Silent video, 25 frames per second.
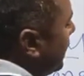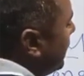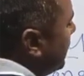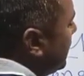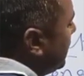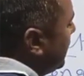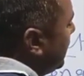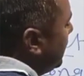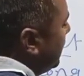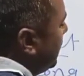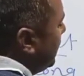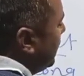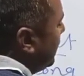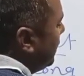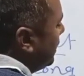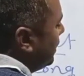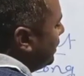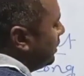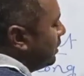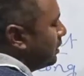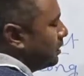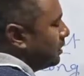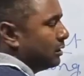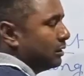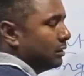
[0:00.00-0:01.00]
easily
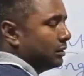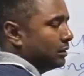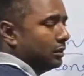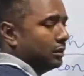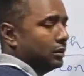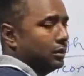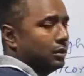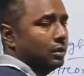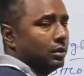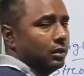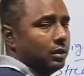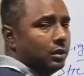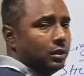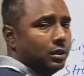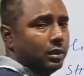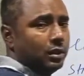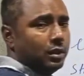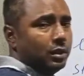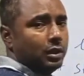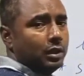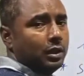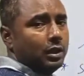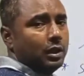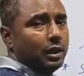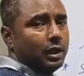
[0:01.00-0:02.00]

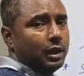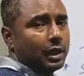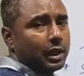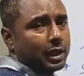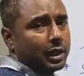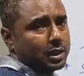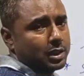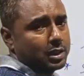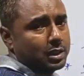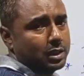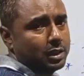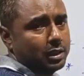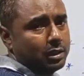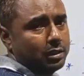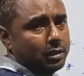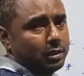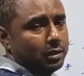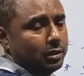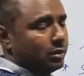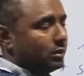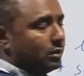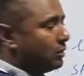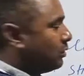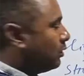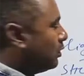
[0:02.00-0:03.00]
rusted
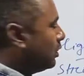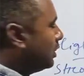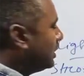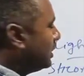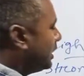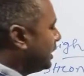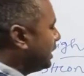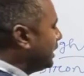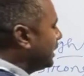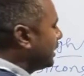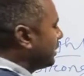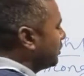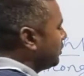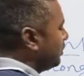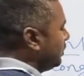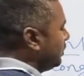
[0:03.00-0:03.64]
when they react